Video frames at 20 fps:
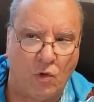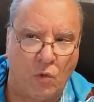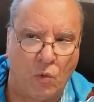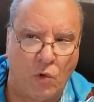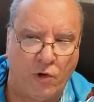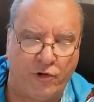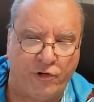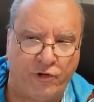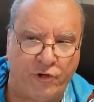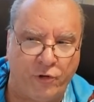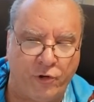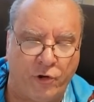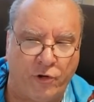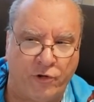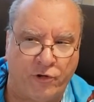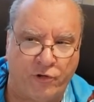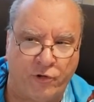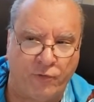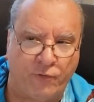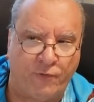where
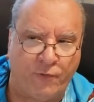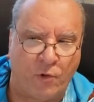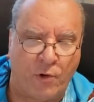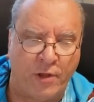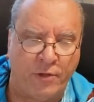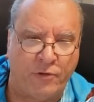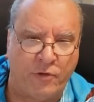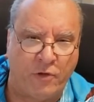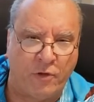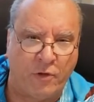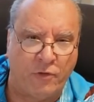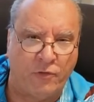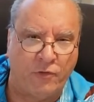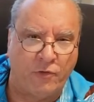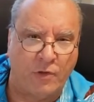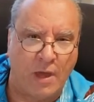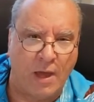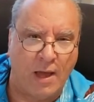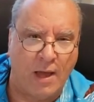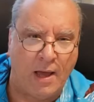shooters shoot 4
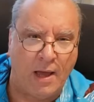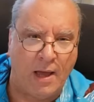inches,